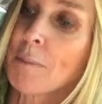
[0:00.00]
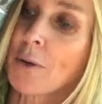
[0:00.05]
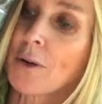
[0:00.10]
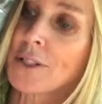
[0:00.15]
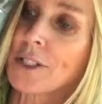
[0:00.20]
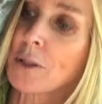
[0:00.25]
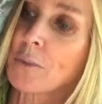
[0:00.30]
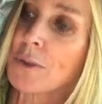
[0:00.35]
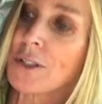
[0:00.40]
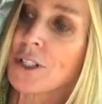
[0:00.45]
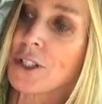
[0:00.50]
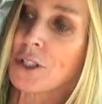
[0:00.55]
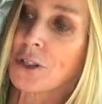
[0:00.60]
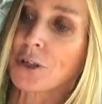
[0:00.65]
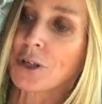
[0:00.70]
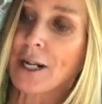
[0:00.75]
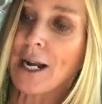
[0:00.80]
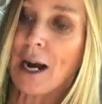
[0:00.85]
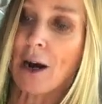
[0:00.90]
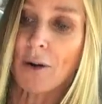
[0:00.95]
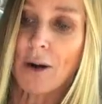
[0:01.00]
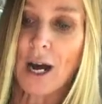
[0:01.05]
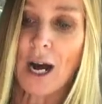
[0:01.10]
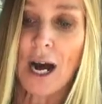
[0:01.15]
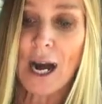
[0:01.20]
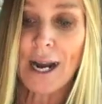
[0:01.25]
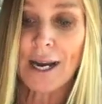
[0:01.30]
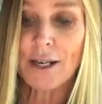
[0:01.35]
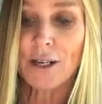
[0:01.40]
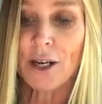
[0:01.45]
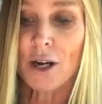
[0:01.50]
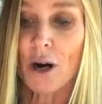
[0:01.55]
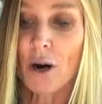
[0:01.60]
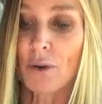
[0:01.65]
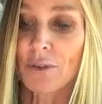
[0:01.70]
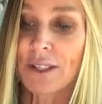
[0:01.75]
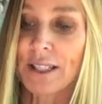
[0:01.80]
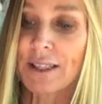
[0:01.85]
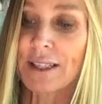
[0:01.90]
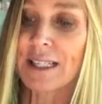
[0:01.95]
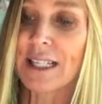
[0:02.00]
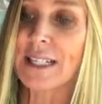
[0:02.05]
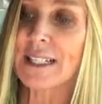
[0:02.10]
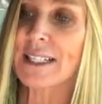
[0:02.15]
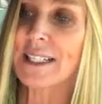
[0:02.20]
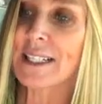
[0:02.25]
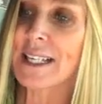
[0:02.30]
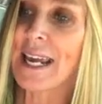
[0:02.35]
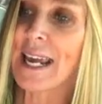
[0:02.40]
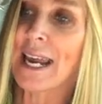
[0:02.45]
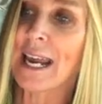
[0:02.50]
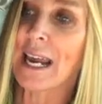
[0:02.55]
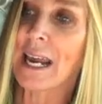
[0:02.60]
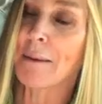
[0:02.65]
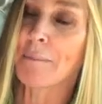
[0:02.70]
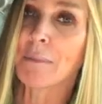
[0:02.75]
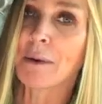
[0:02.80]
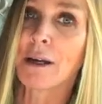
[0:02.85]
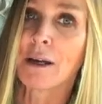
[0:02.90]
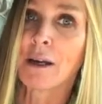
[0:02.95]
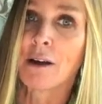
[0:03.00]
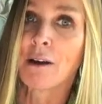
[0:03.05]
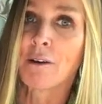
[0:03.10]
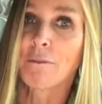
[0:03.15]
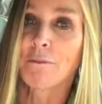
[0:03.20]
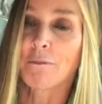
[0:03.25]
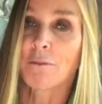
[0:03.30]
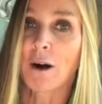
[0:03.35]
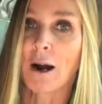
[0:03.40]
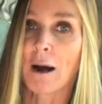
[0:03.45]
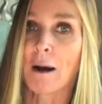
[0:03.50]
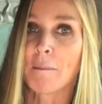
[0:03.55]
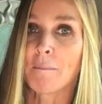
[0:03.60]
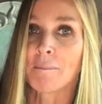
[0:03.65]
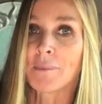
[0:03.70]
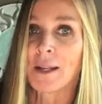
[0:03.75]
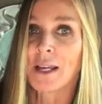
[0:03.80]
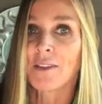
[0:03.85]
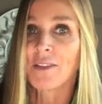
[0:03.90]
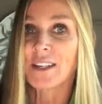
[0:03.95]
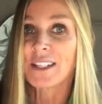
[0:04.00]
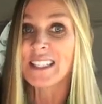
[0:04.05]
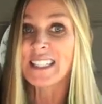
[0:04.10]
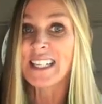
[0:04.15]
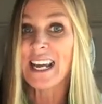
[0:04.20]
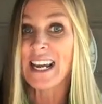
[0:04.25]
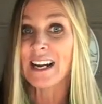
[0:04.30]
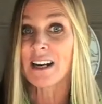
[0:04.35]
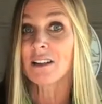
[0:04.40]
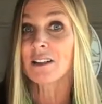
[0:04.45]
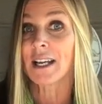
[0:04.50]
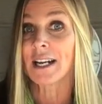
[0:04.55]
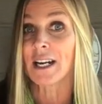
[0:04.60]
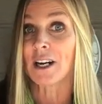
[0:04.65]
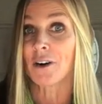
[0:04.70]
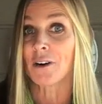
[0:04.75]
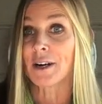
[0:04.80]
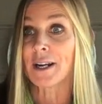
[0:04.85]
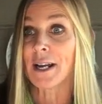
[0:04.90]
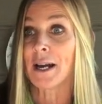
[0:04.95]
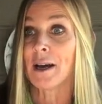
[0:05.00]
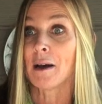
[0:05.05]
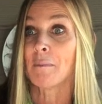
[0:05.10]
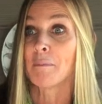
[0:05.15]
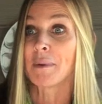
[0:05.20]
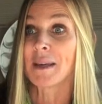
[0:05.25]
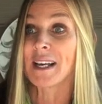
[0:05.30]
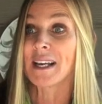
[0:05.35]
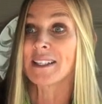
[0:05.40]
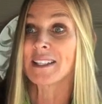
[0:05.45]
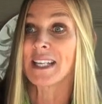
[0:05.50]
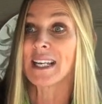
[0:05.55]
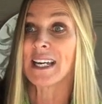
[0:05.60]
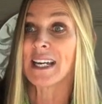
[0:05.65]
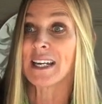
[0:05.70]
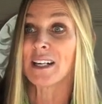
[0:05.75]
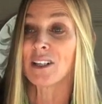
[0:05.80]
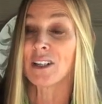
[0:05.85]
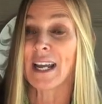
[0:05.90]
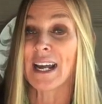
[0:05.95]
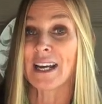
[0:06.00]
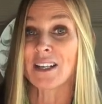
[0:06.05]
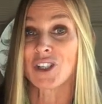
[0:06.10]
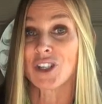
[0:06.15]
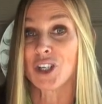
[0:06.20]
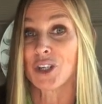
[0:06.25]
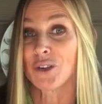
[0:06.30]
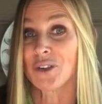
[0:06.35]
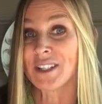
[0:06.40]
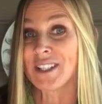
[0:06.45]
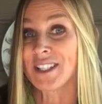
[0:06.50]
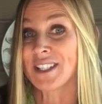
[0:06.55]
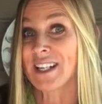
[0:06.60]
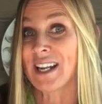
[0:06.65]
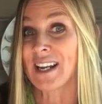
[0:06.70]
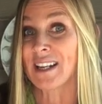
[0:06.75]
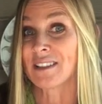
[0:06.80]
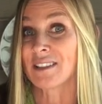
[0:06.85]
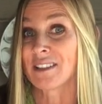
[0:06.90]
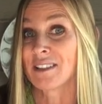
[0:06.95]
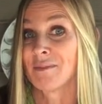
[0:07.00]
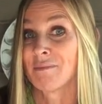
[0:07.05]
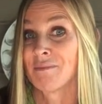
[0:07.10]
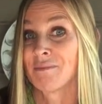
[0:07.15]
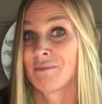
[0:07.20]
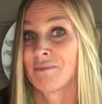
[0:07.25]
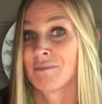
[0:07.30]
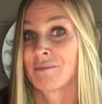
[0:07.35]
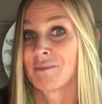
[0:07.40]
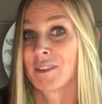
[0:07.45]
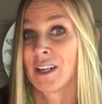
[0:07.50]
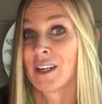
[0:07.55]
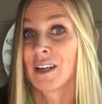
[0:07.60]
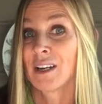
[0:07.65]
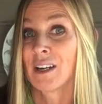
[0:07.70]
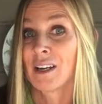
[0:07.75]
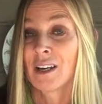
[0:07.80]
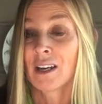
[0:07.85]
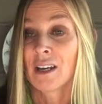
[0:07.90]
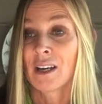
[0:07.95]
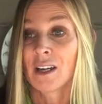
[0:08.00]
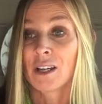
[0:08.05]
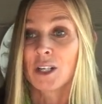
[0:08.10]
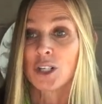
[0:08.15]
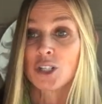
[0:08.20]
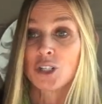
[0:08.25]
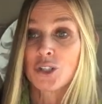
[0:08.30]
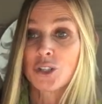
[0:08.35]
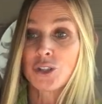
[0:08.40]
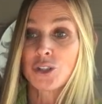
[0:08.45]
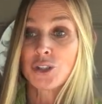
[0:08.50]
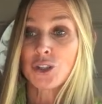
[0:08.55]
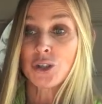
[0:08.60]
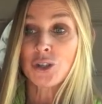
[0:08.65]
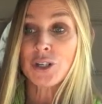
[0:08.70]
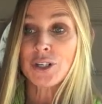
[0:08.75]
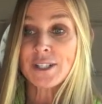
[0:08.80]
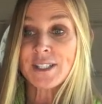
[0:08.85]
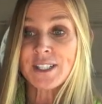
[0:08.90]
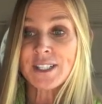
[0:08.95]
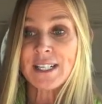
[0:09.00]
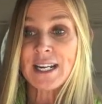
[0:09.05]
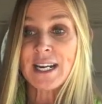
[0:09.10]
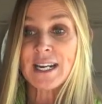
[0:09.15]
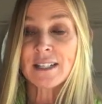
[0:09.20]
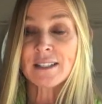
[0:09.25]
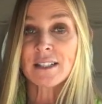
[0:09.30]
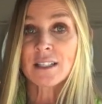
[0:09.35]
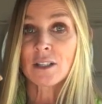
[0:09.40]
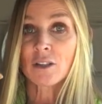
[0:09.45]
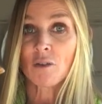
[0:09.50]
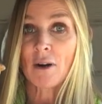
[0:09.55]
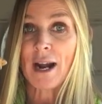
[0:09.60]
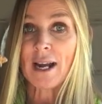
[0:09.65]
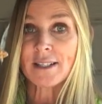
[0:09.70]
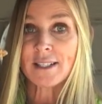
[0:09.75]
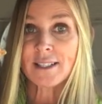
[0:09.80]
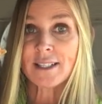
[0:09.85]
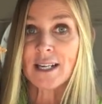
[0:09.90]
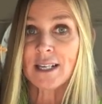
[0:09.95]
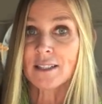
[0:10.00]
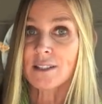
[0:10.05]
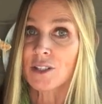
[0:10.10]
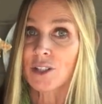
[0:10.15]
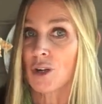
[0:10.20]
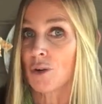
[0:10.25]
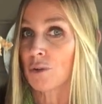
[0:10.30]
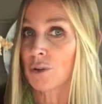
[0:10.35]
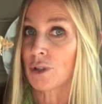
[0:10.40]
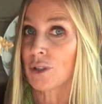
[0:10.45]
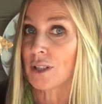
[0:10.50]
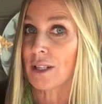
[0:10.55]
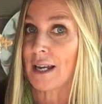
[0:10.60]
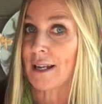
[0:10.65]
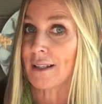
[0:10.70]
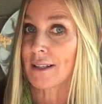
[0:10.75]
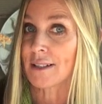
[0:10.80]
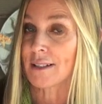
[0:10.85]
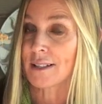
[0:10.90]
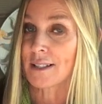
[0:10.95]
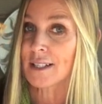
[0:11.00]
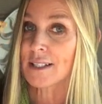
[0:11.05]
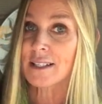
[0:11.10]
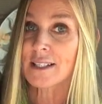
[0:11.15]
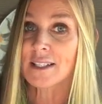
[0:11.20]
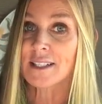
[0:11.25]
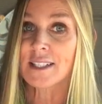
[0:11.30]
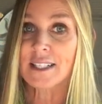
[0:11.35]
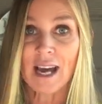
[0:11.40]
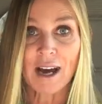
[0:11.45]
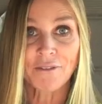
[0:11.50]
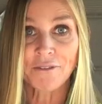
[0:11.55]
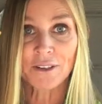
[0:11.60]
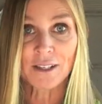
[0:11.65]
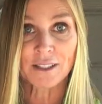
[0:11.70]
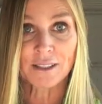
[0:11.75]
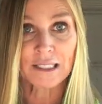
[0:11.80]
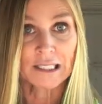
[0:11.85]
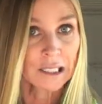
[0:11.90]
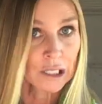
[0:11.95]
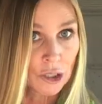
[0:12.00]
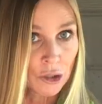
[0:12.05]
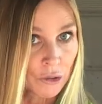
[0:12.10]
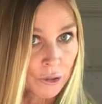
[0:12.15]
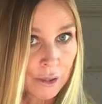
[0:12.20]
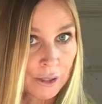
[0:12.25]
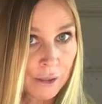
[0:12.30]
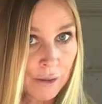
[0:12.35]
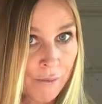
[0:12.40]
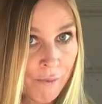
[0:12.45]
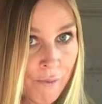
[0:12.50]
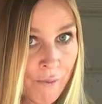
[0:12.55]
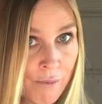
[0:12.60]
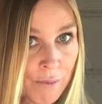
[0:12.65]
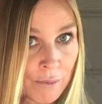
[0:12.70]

a person would skirt out. I know that this came from the tail area because it has urine stains. Dirt stains and grass stains don't look like this. This is definitely urine.